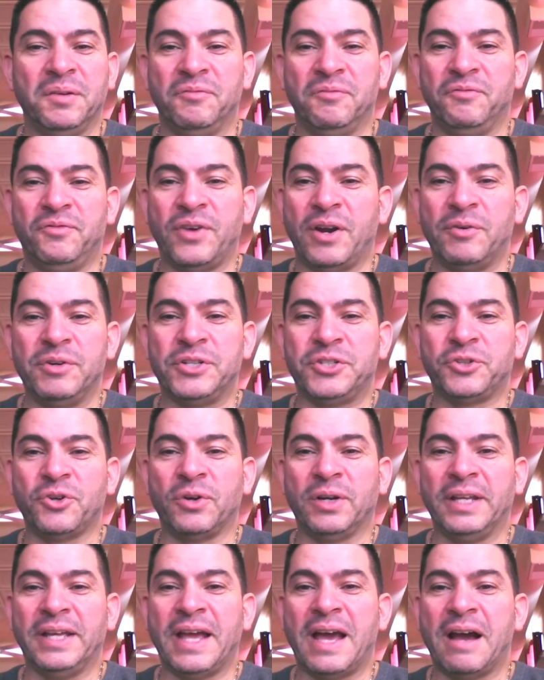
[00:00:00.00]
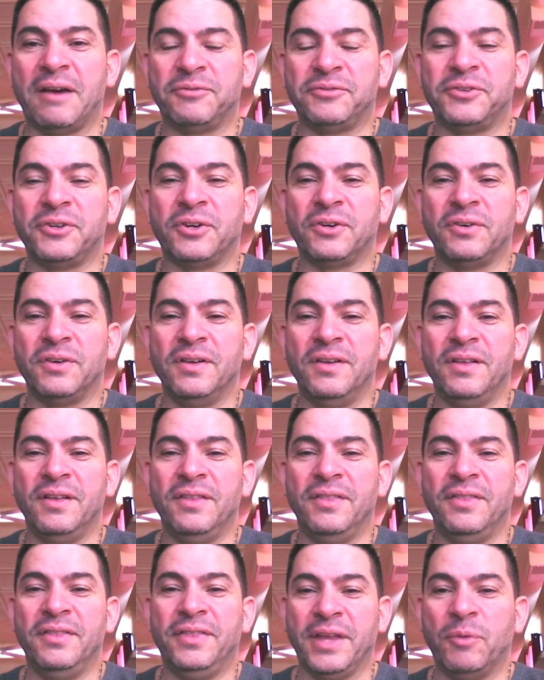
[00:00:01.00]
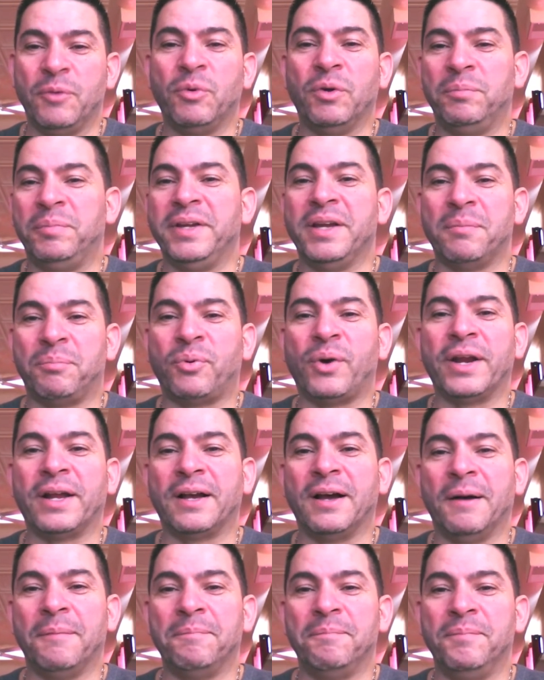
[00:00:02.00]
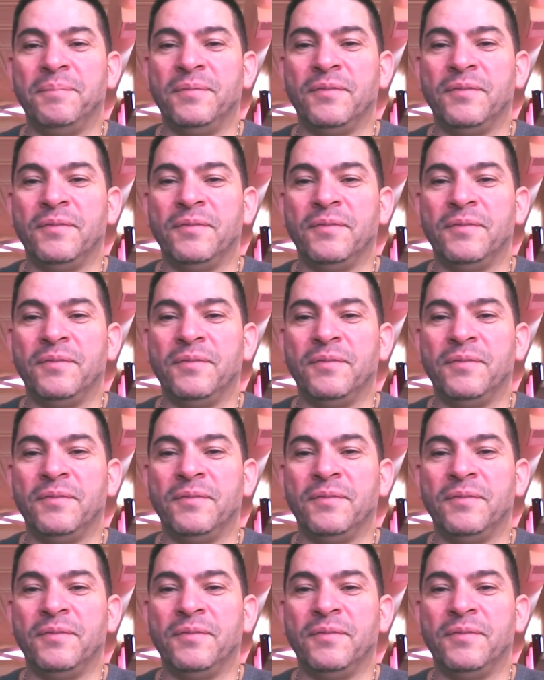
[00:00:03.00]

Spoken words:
very shortly after, there will be a breakup.